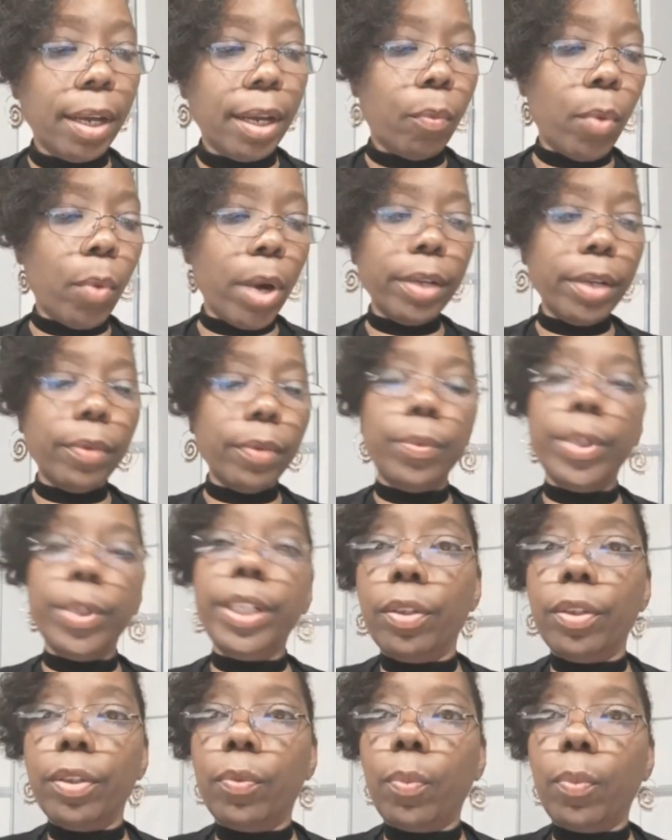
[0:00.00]
One of the
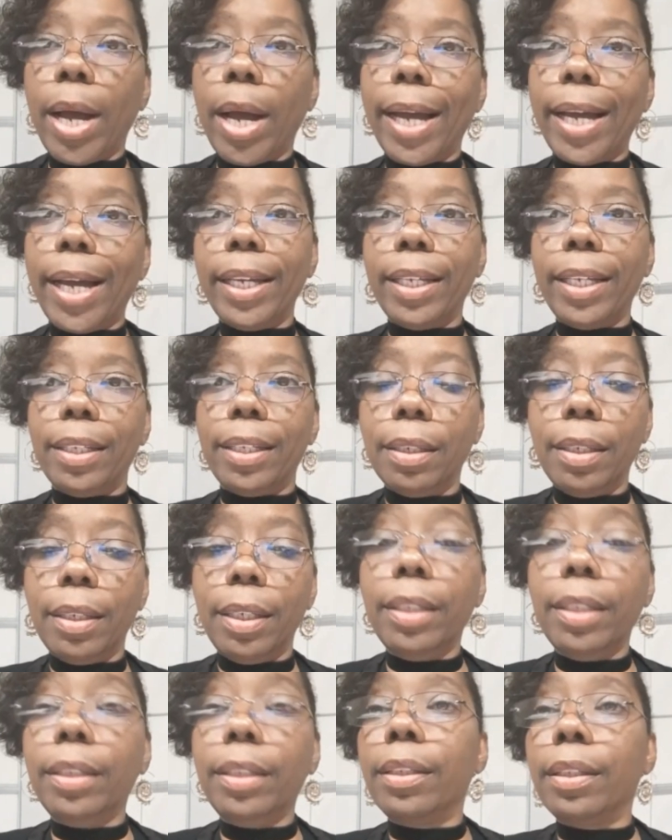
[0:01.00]
reasons why
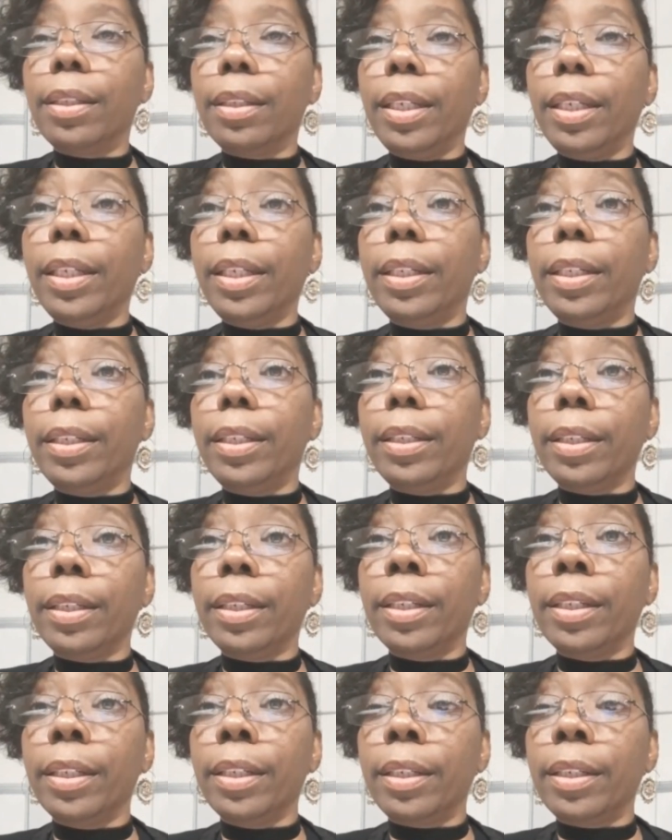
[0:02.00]
he
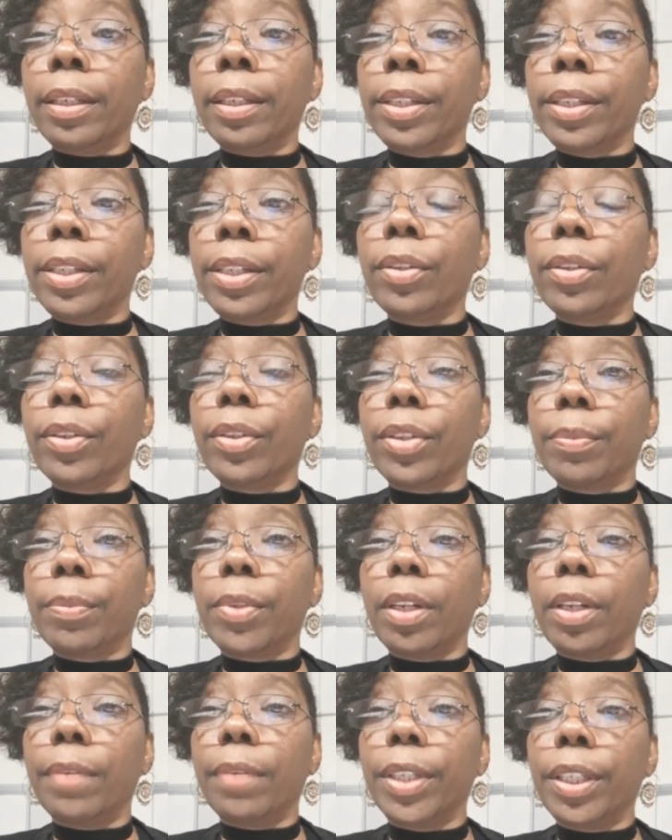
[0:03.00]
considers
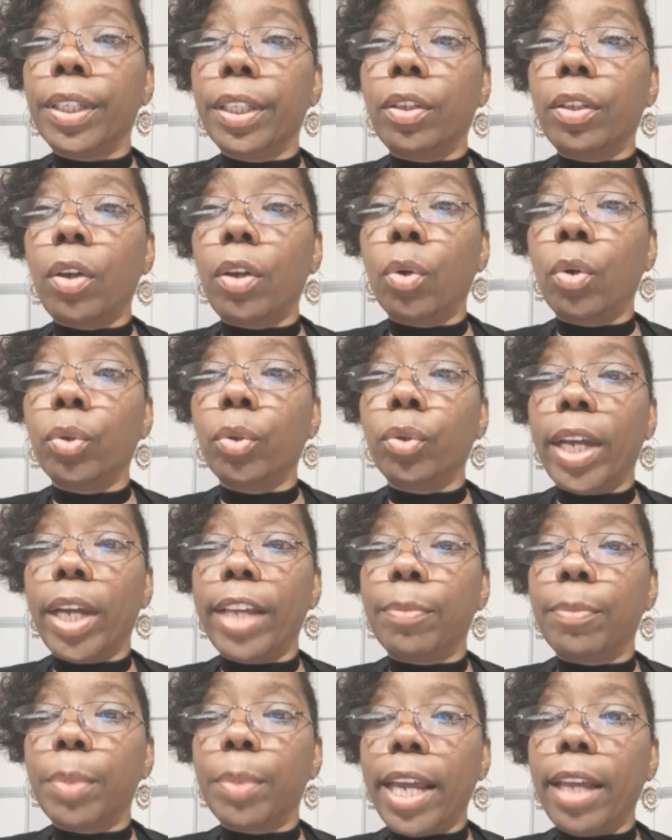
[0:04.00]
himself a good coach or
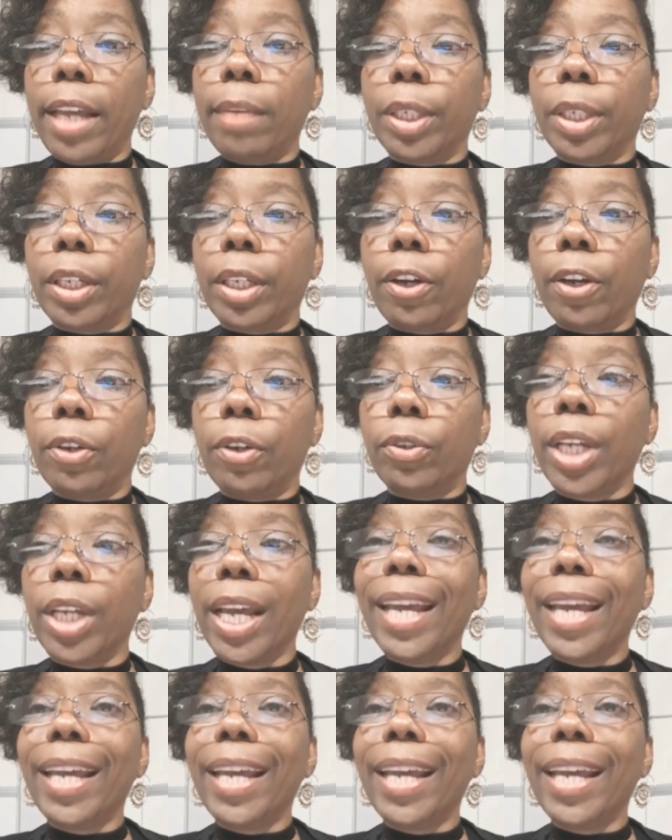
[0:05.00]
has been able to coach